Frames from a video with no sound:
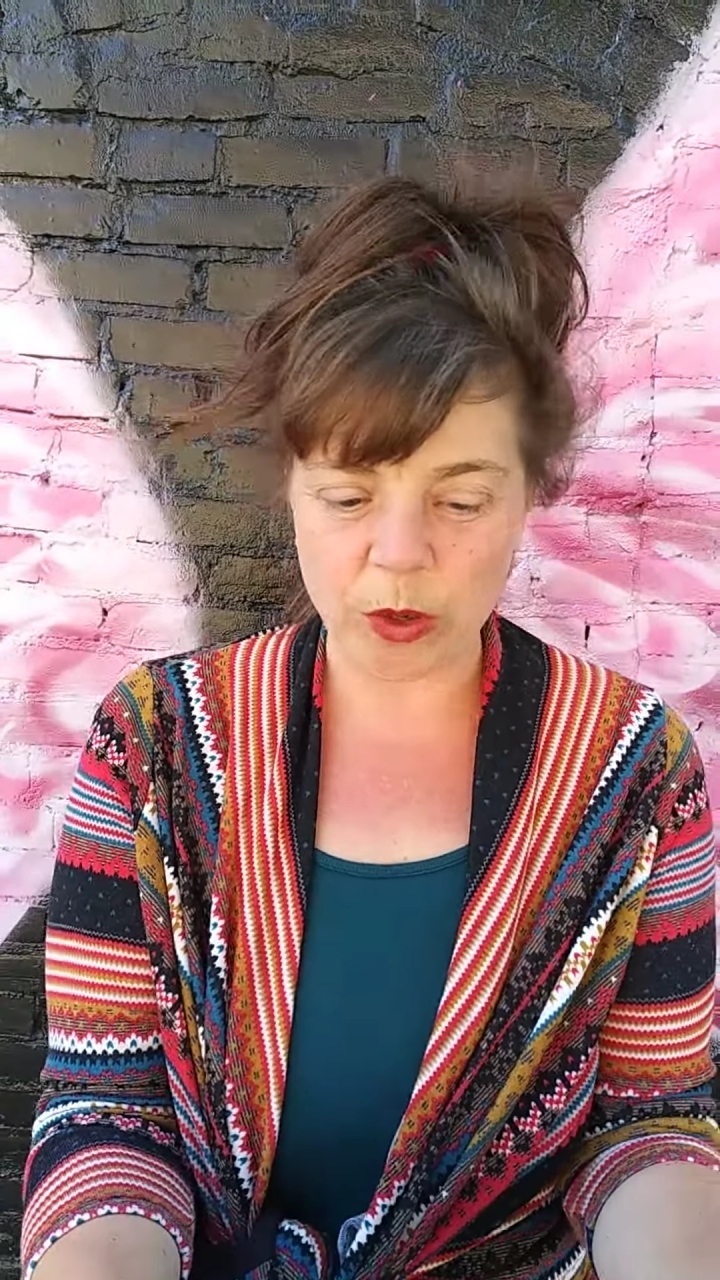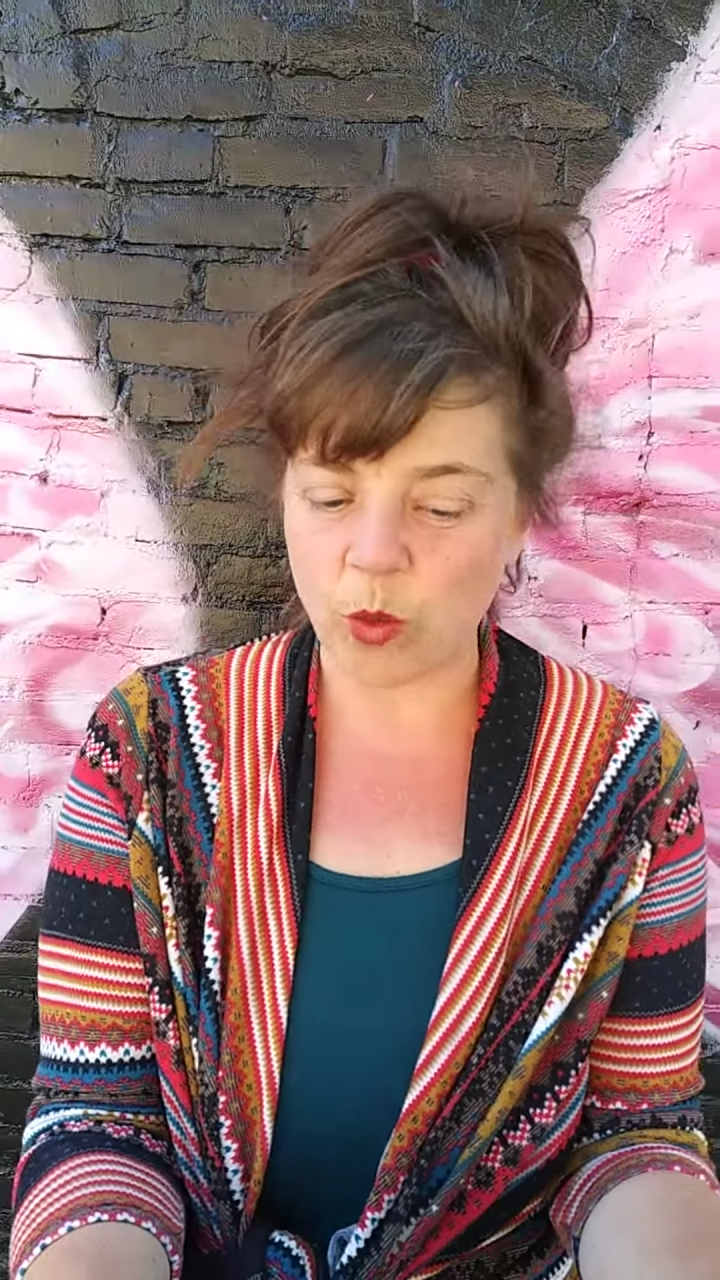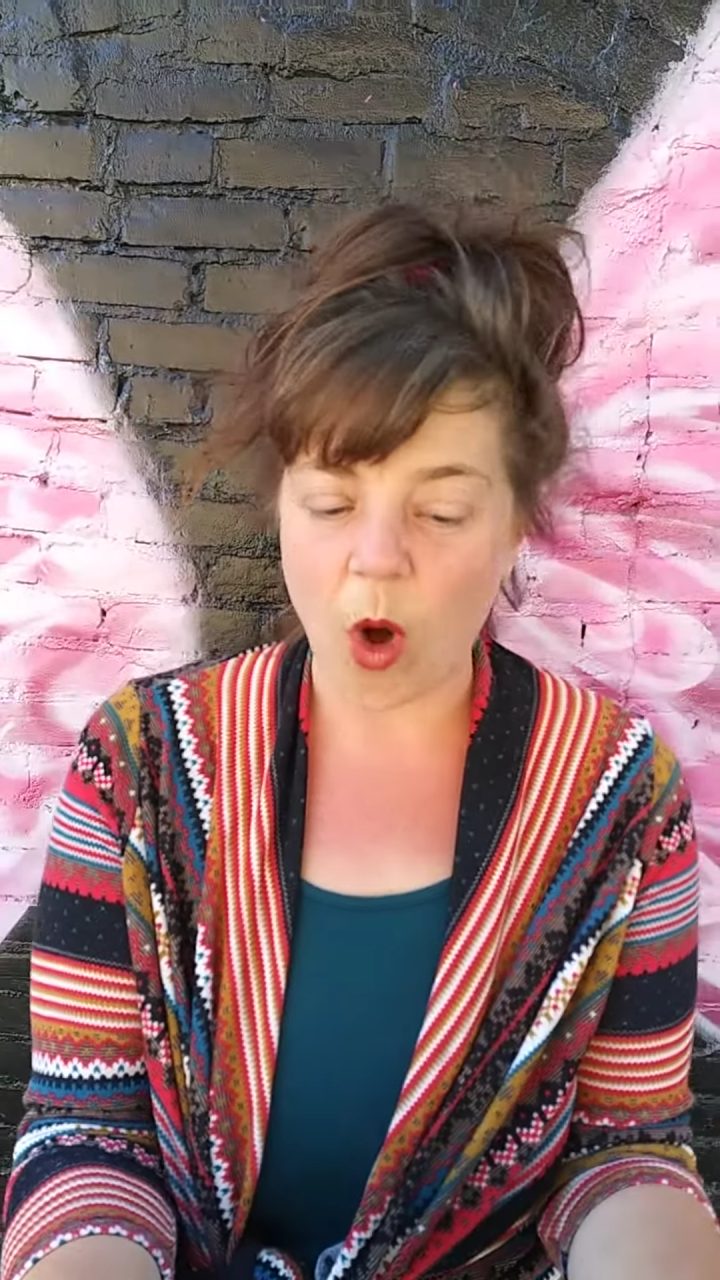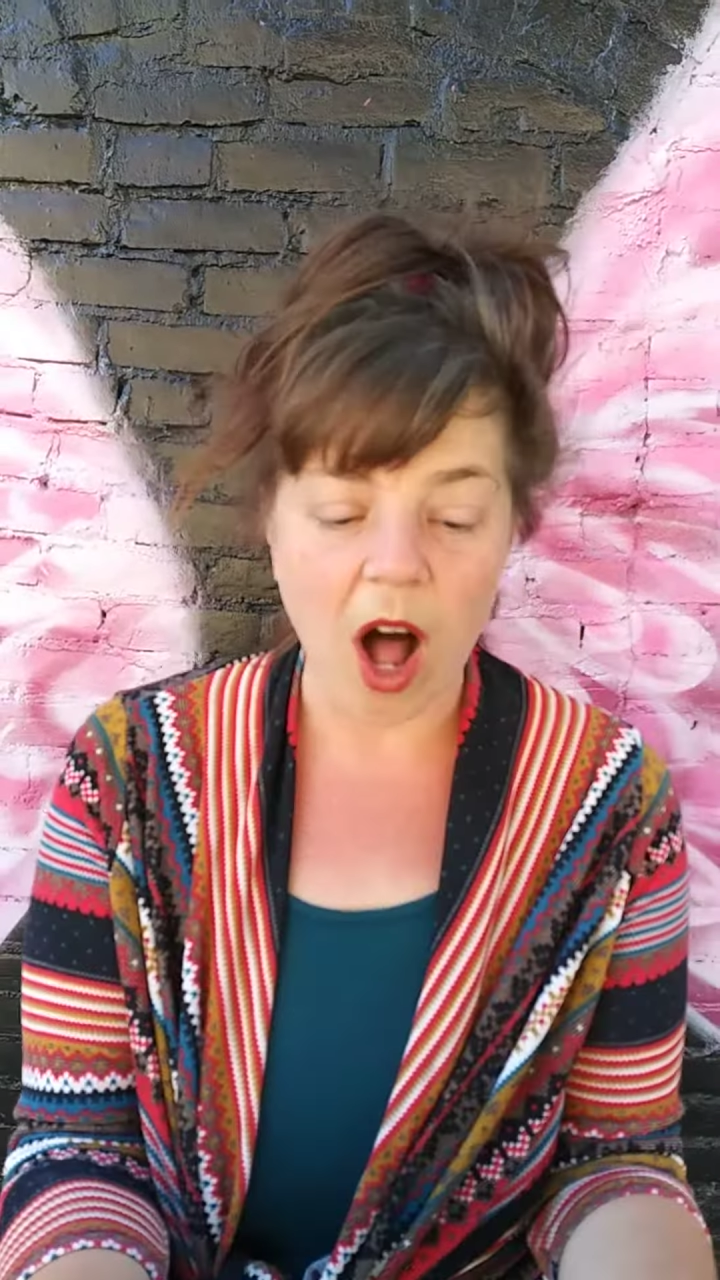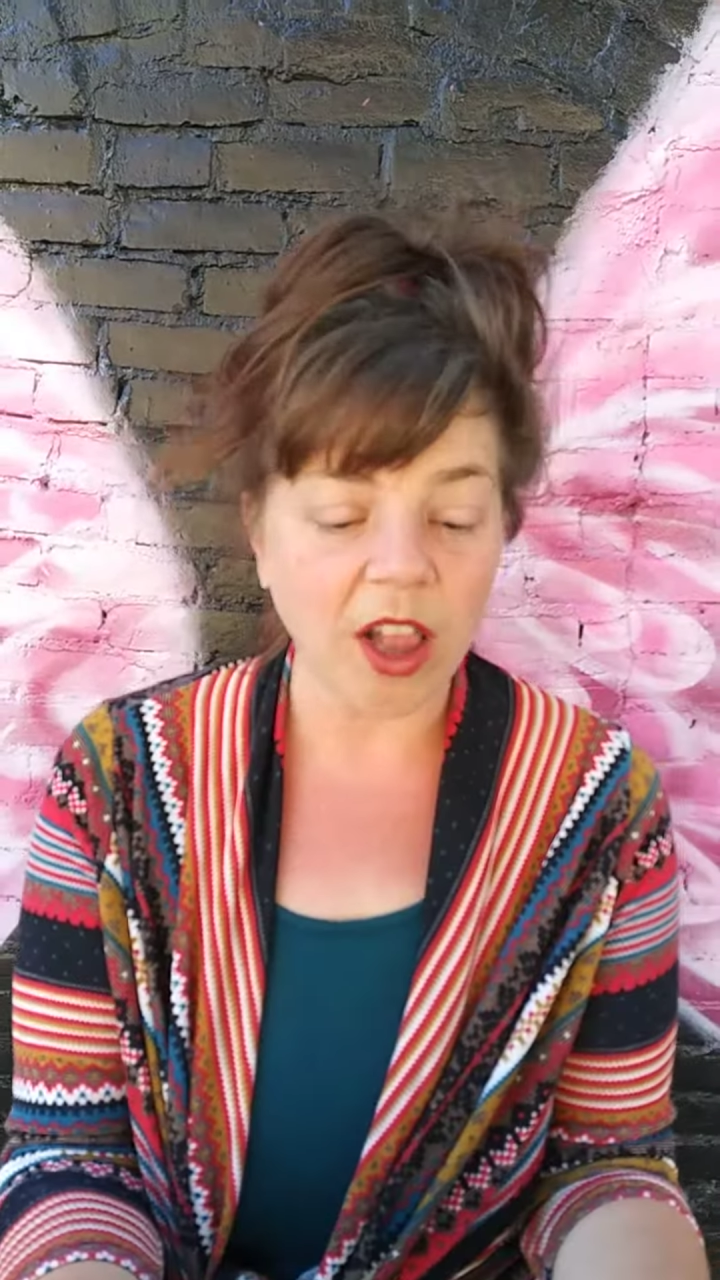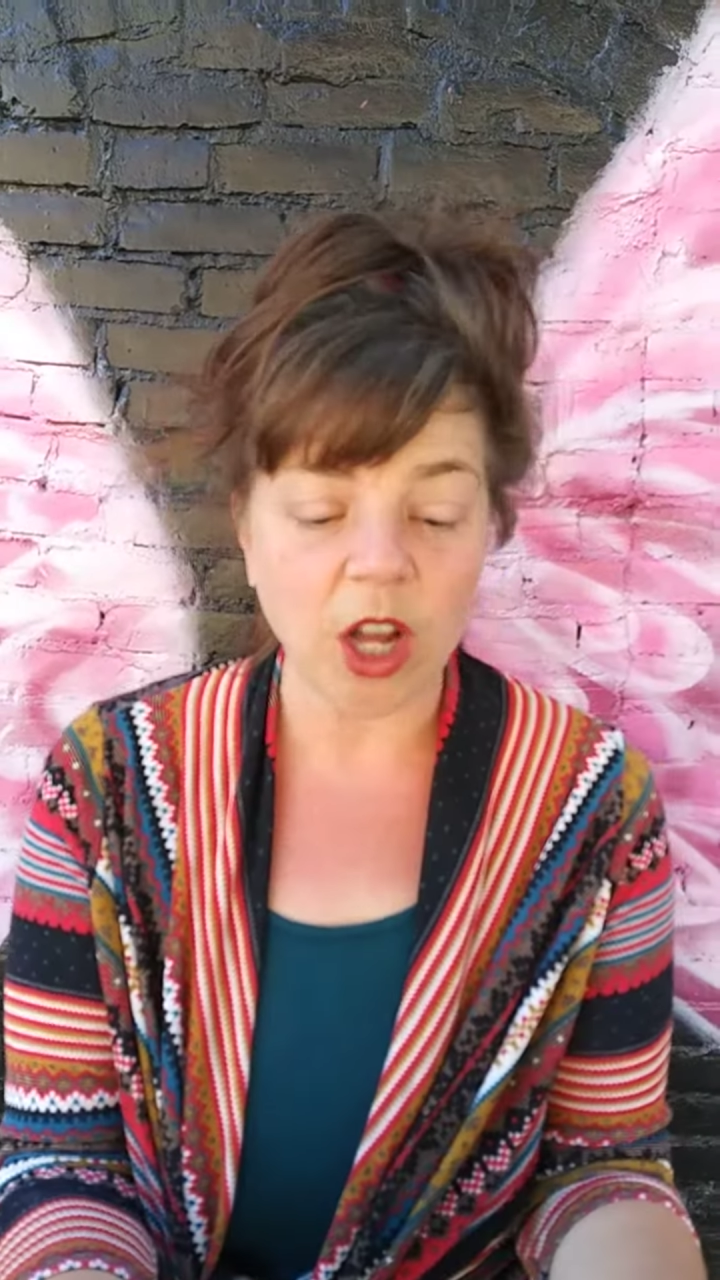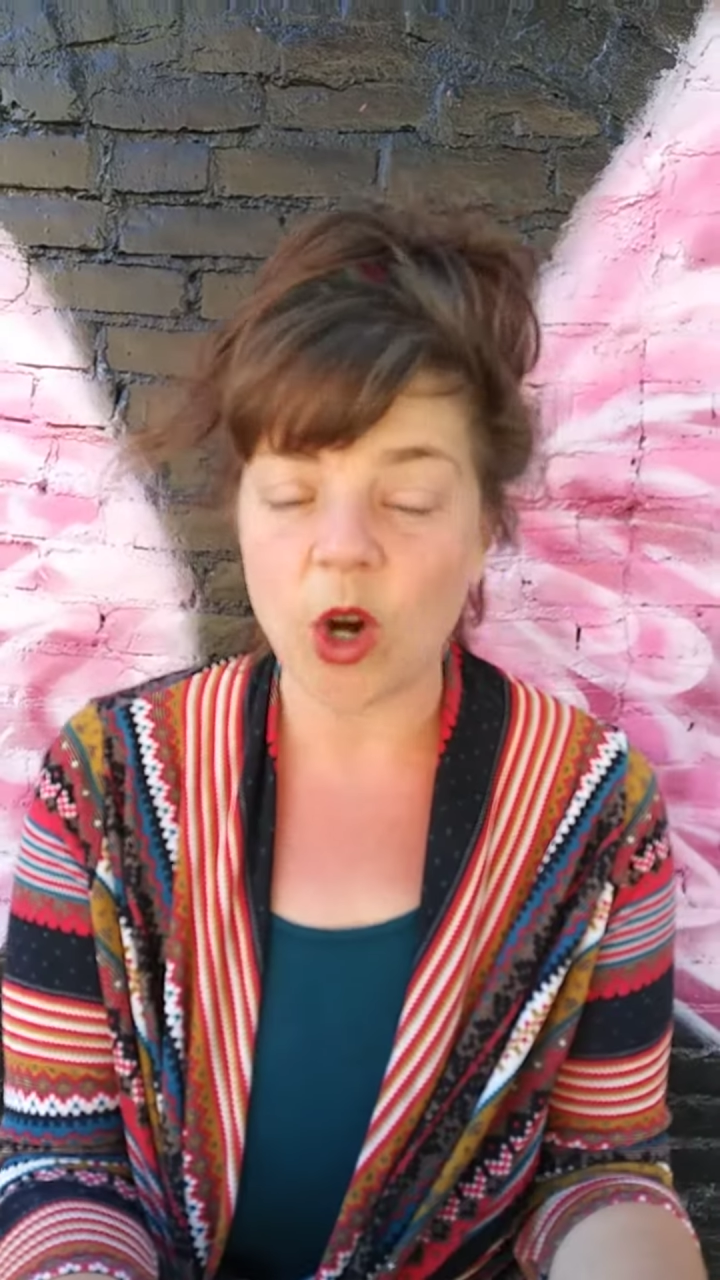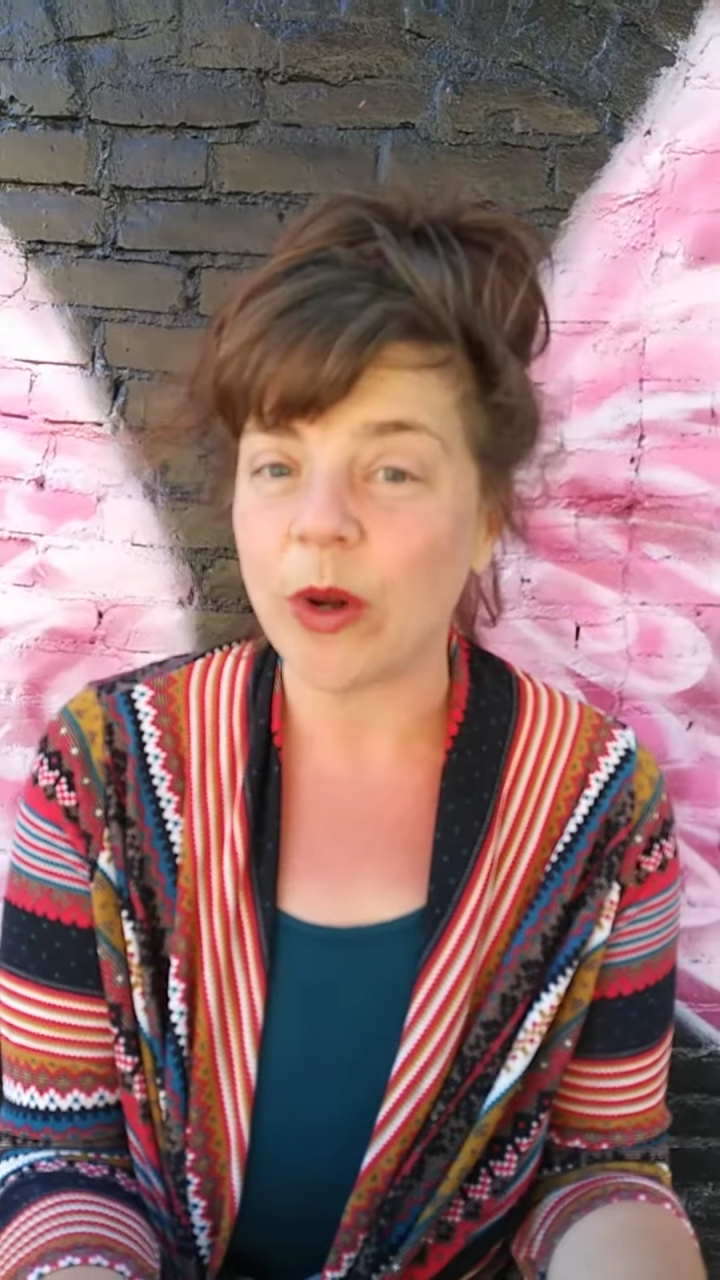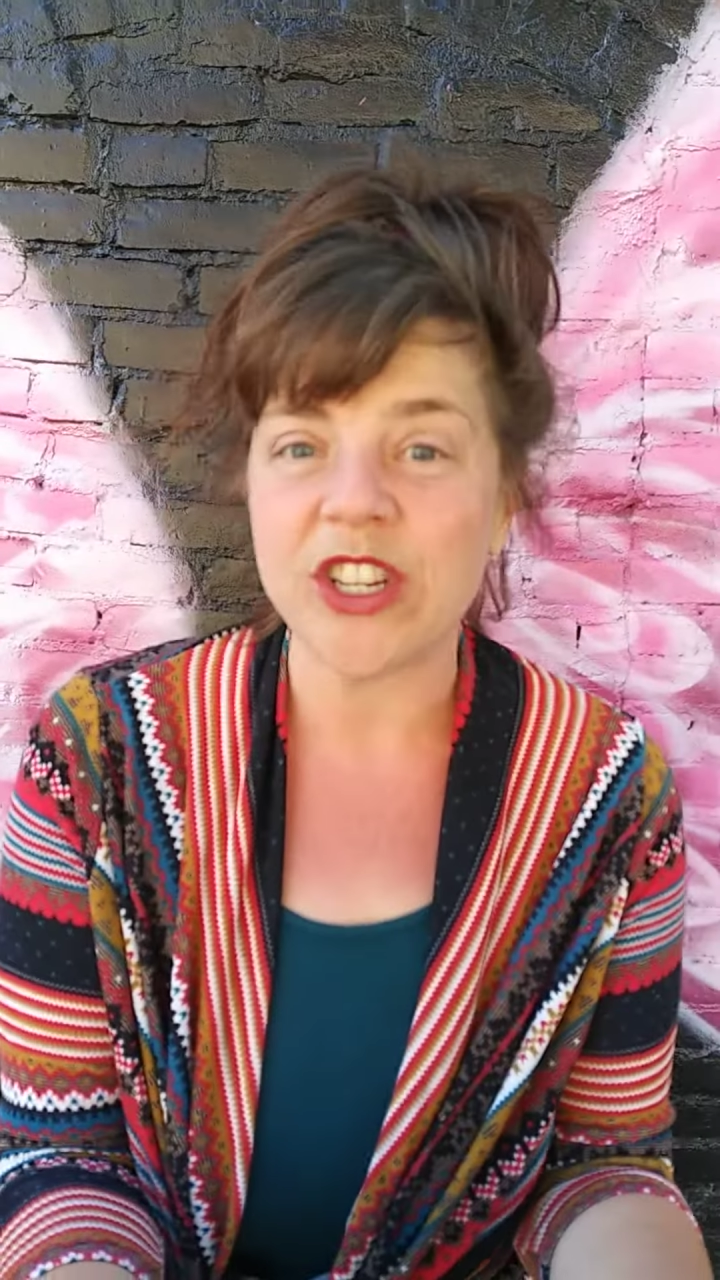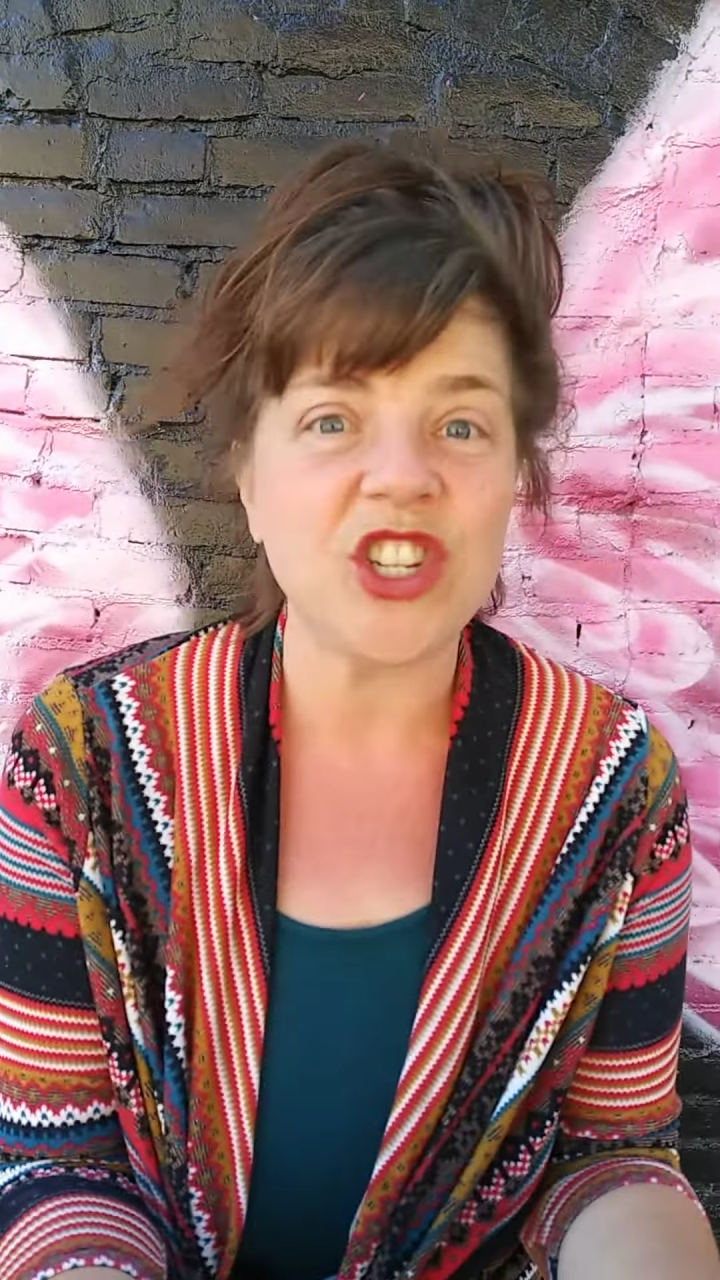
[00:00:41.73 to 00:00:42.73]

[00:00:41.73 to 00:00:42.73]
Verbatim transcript: wallow in